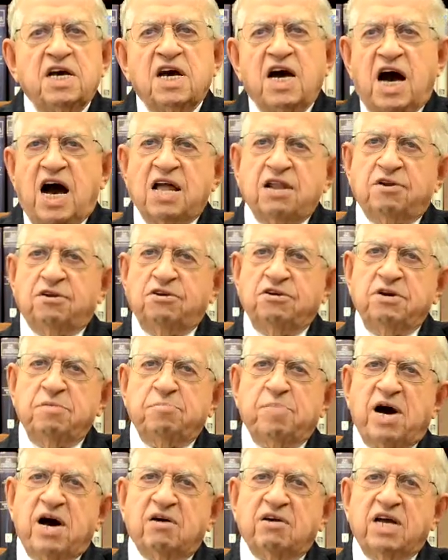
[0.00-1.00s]
I learned
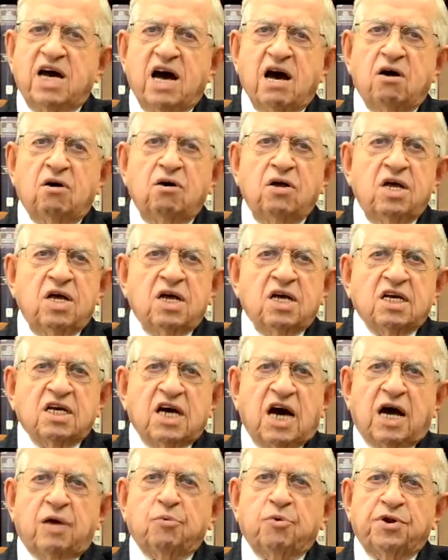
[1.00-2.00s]
about how
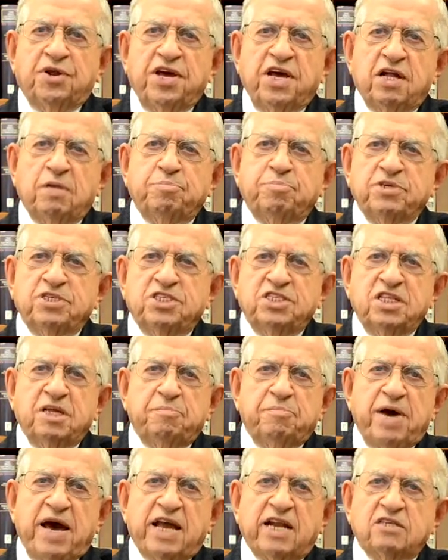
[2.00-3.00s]
God would help us in the
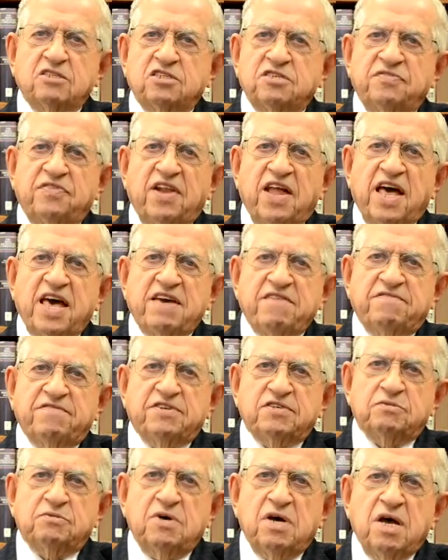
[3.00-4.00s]
battles of life,
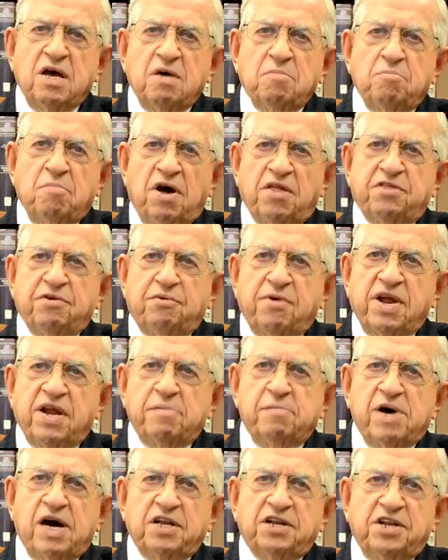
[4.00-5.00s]
as Mother read
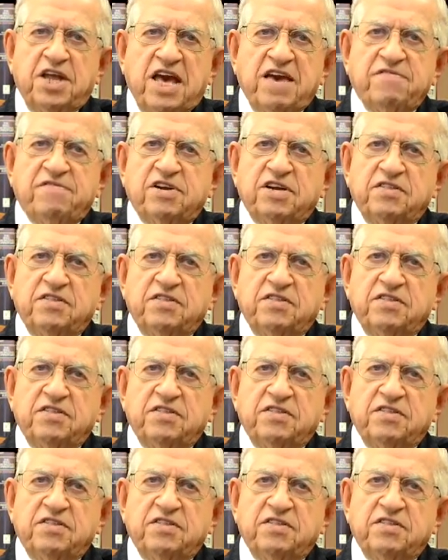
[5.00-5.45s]
about David